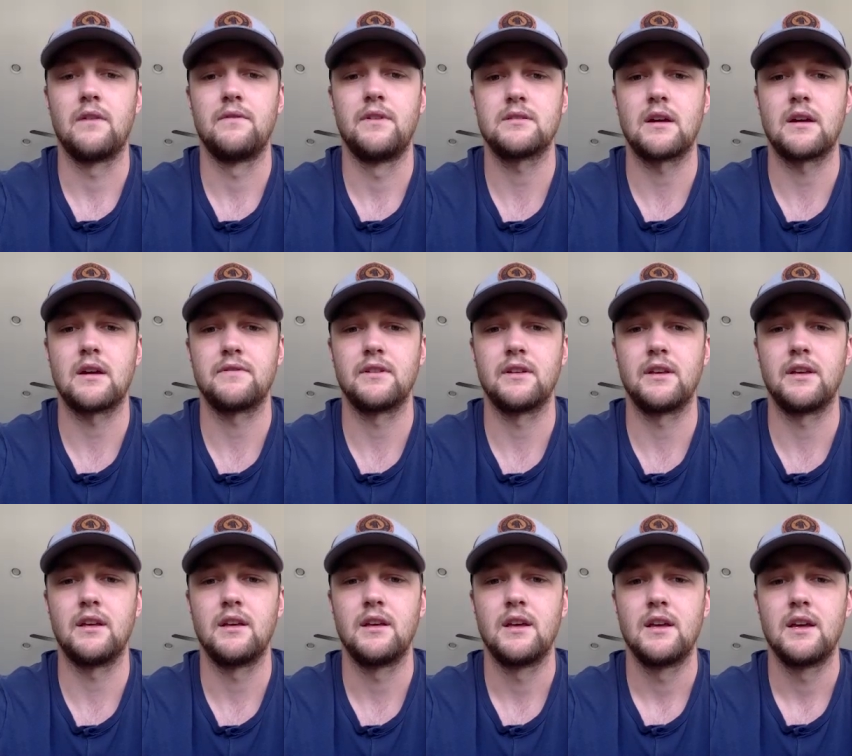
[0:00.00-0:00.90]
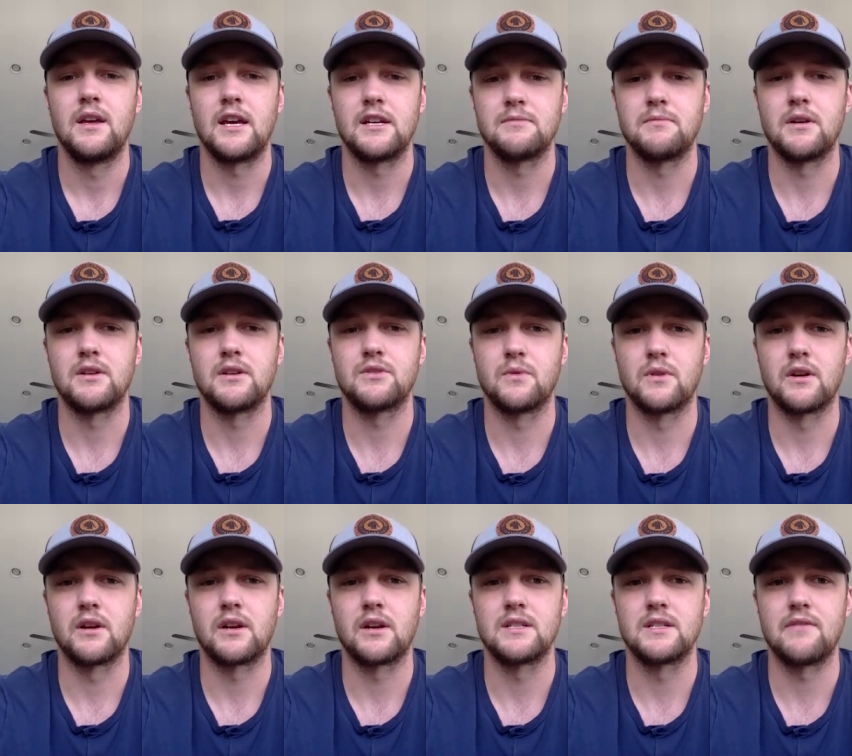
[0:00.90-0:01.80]
It's definitely as much
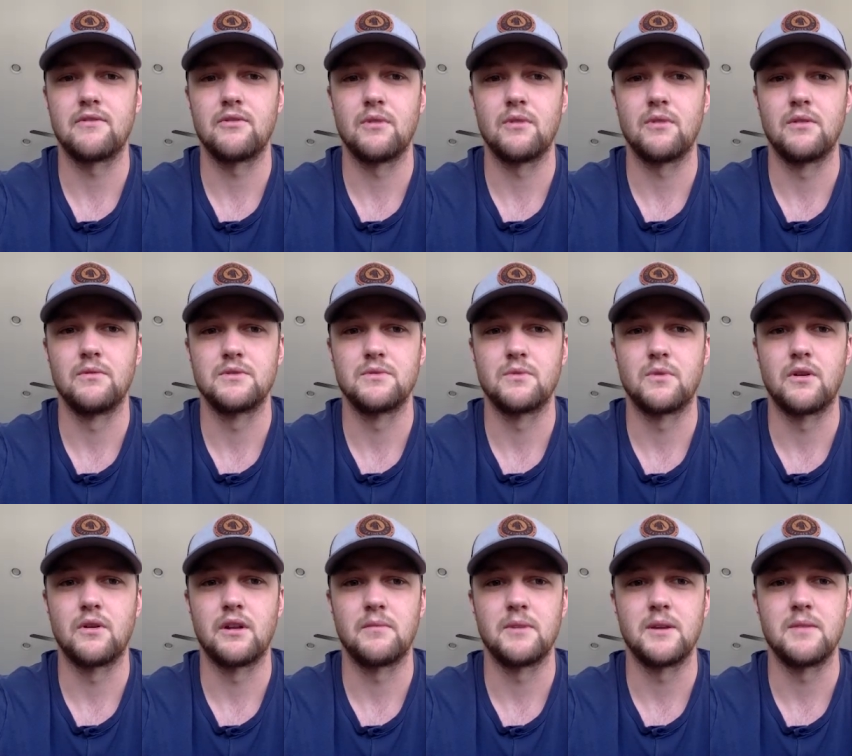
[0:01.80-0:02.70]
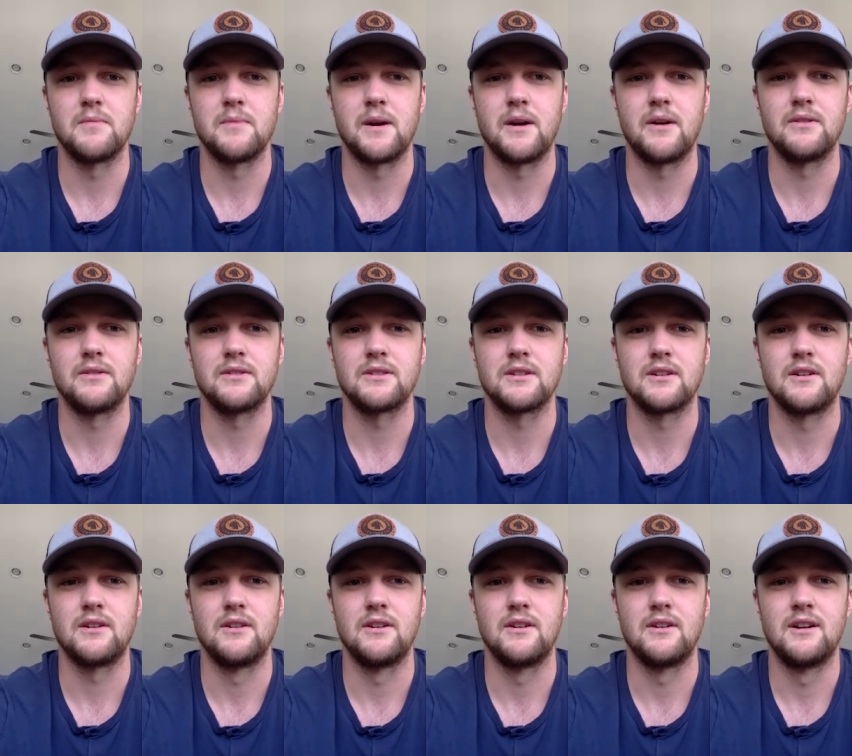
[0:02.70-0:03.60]
work as everyone was warning me about.
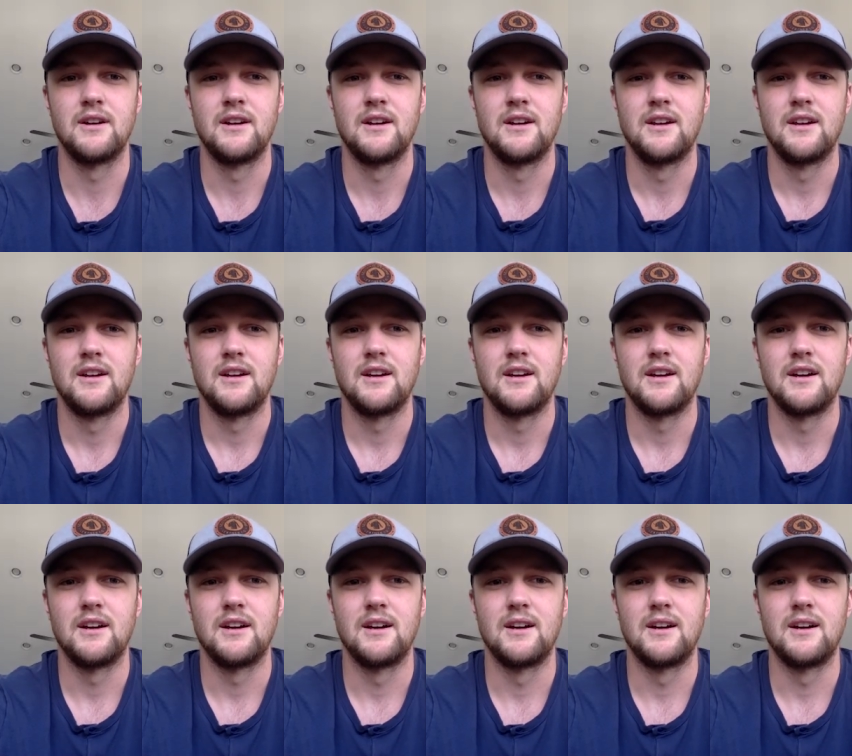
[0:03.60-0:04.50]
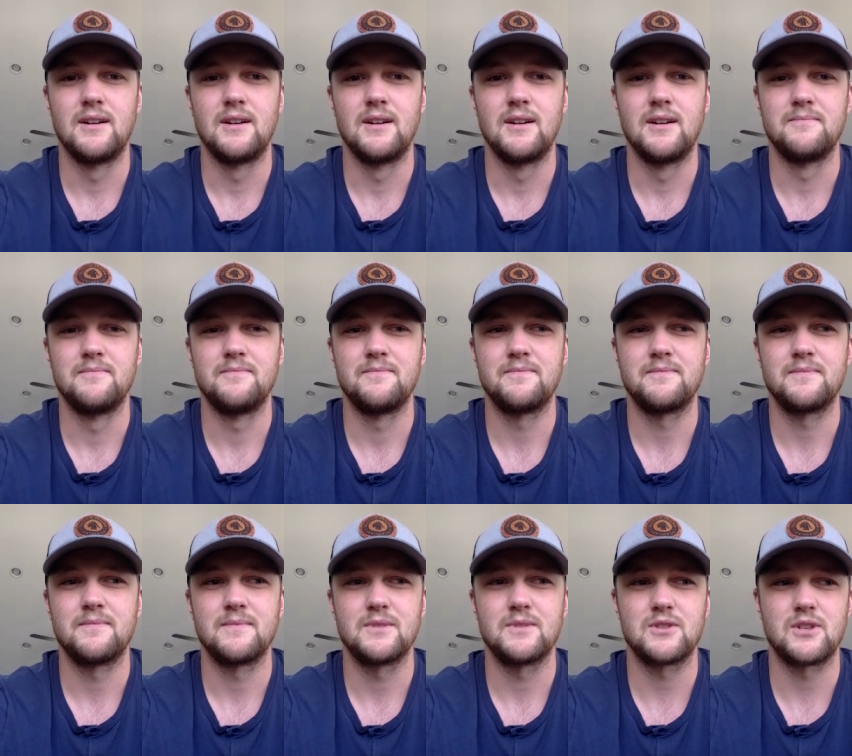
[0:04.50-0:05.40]
So um,
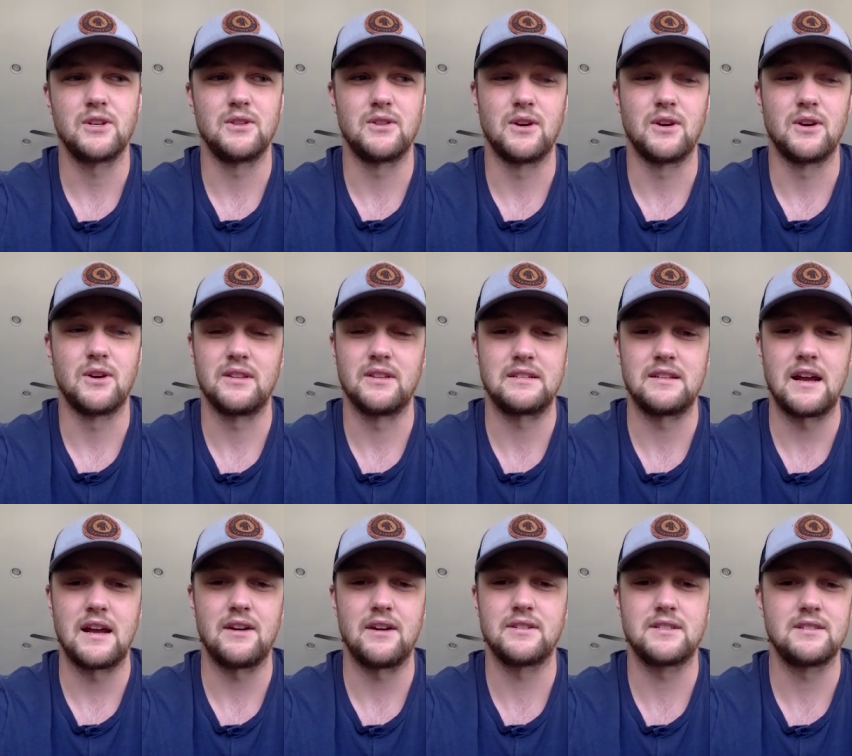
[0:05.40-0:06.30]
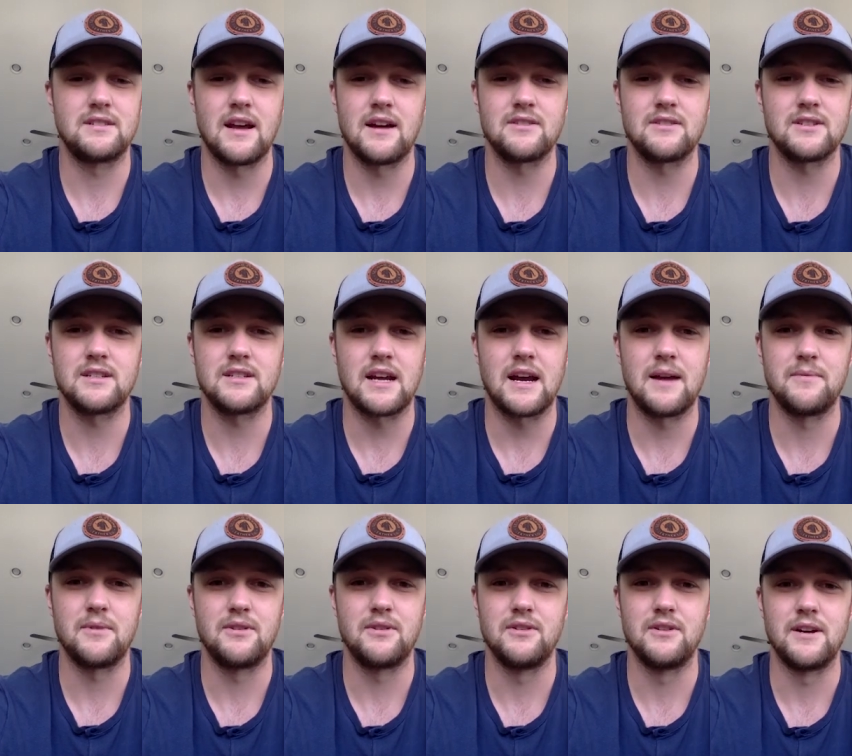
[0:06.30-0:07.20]
it's good though. Now that now's the time
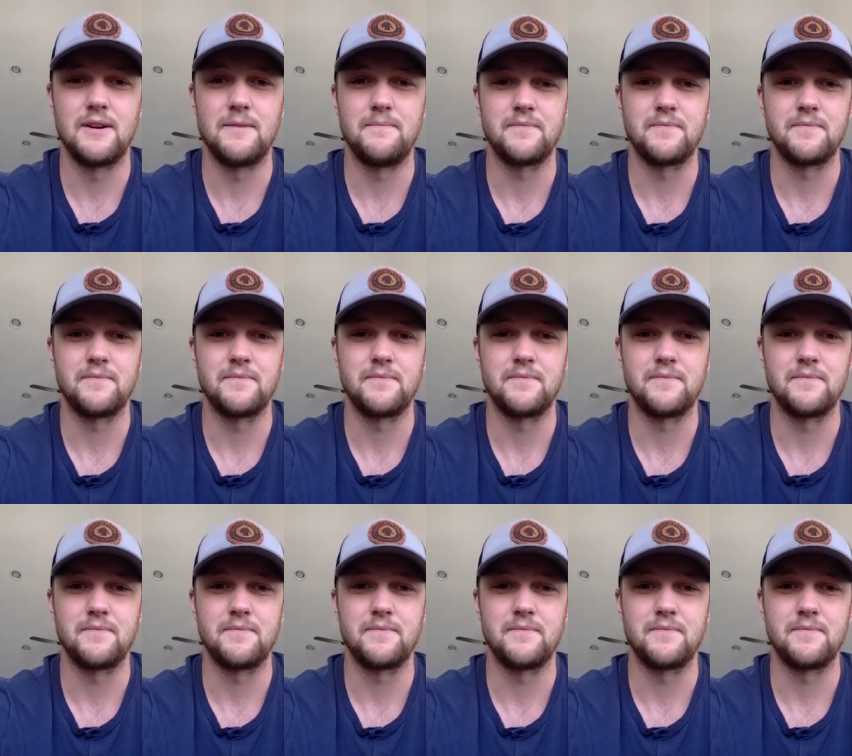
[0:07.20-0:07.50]
to do it.